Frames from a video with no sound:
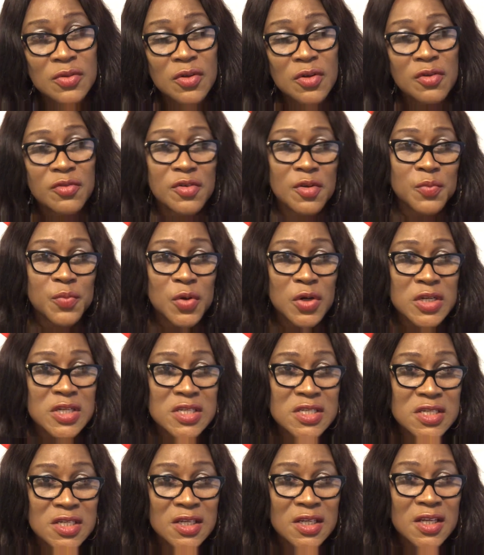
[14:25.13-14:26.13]
of a
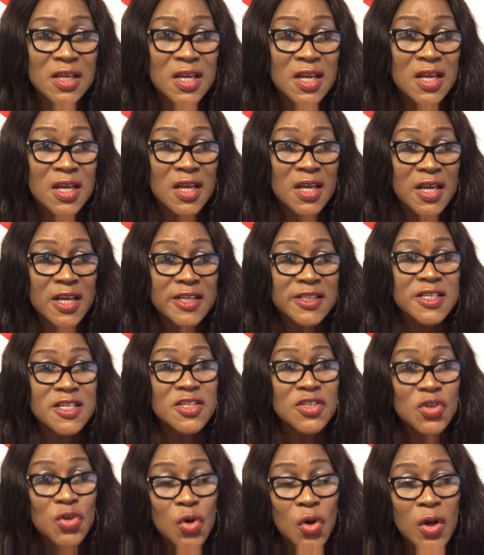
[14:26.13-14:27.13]
policy, it
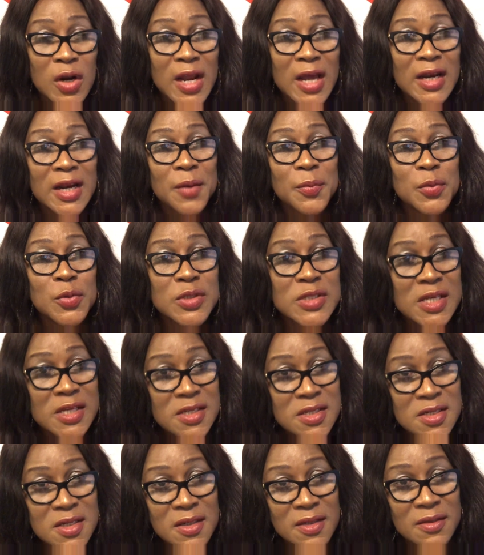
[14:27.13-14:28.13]
is called an
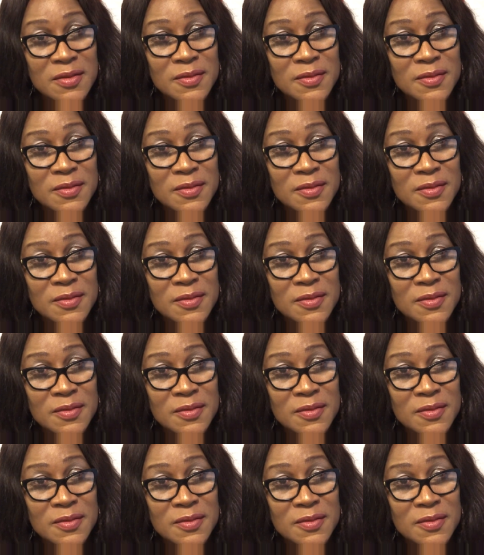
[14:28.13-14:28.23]
hypothesis.